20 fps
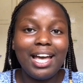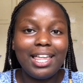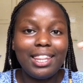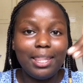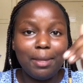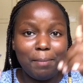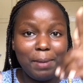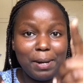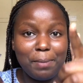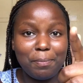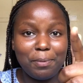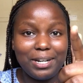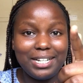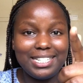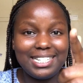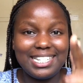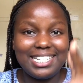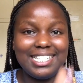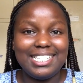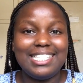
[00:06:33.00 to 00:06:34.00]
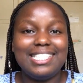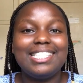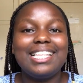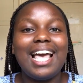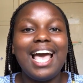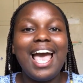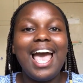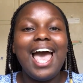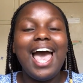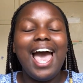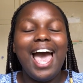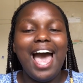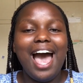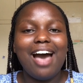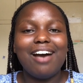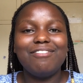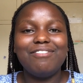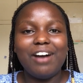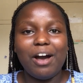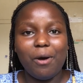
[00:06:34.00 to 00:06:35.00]
The main point is
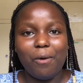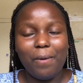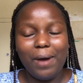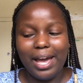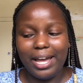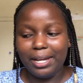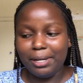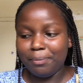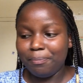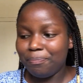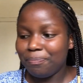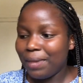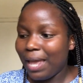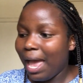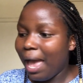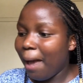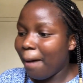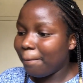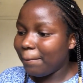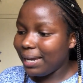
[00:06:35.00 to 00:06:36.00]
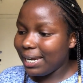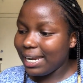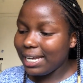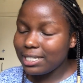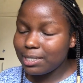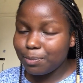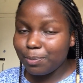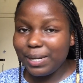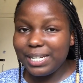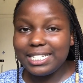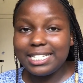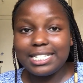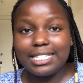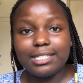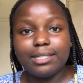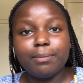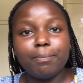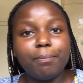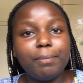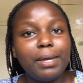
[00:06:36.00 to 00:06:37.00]
have a why. My next point is
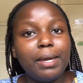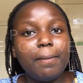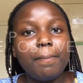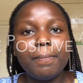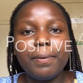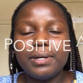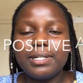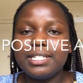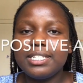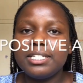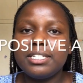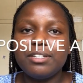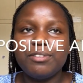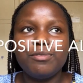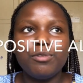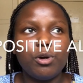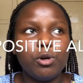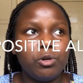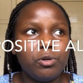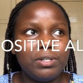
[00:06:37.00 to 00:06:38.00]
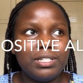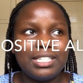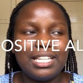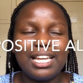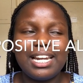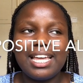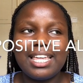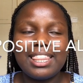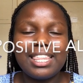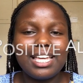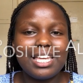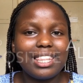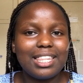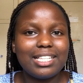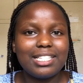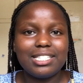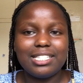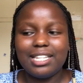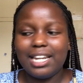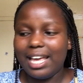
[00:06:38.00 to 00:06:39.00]
be positive always. And I think
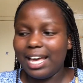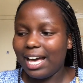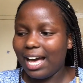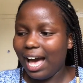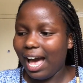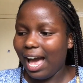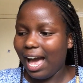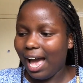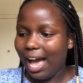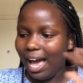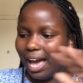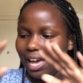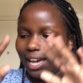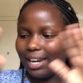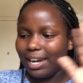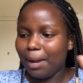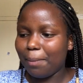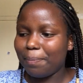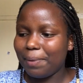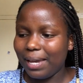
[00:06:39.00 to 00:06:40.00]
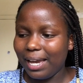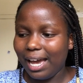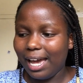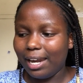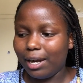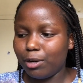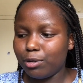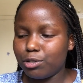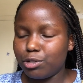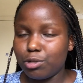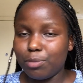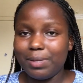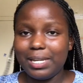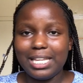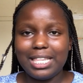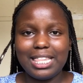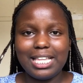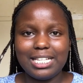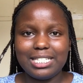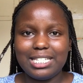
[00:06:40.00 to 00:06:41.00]
this is like wrapping around so many
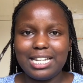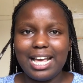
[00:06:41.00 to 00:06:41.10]
things.